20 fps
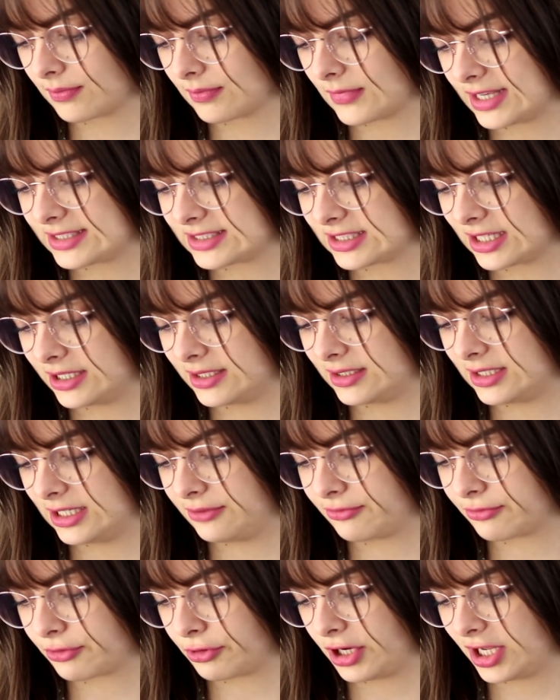as I
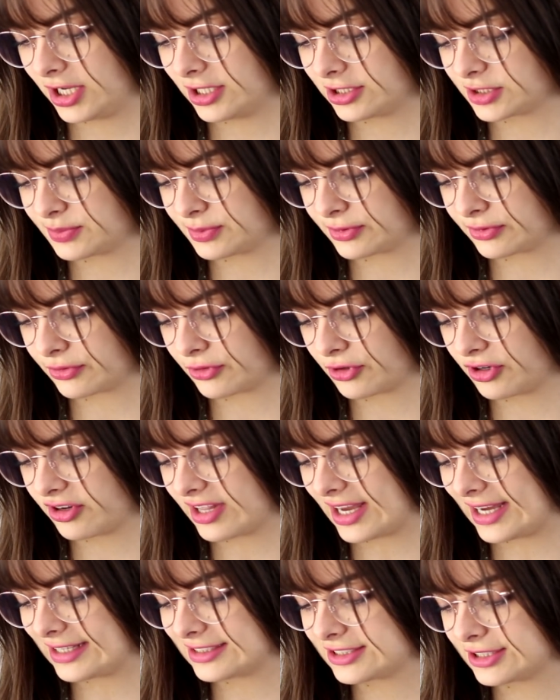did for years before
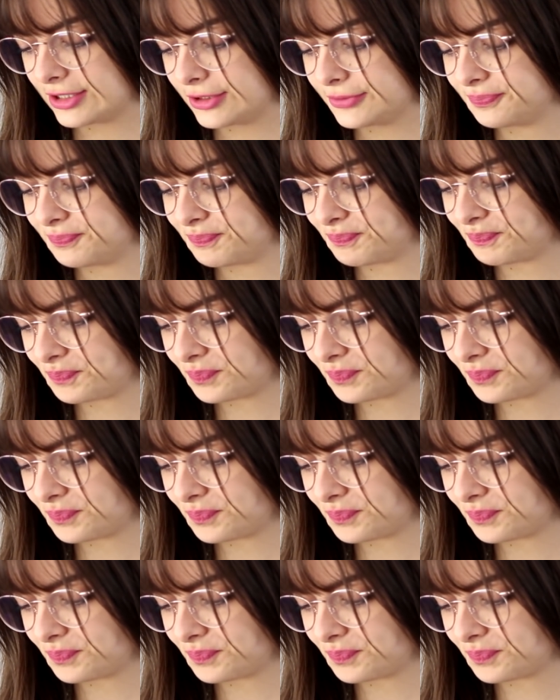that. So